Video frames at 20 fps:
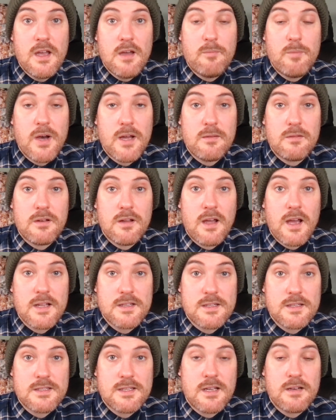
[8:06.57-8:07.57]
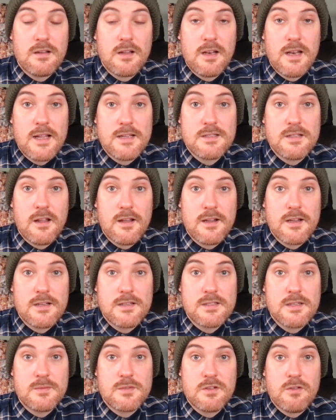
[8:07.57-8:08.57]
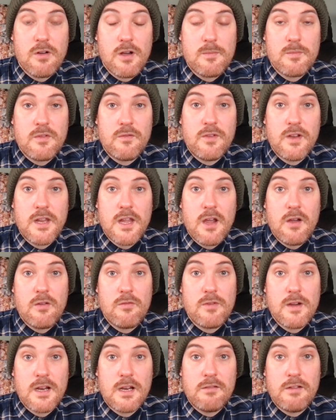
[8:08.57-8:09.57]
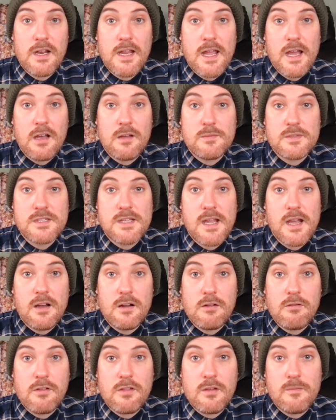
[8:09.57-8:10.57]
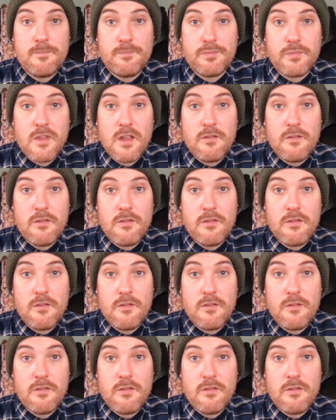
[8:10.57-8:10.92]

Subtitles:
But as I said, let's like and subscribe the video. It really helps the algorithm.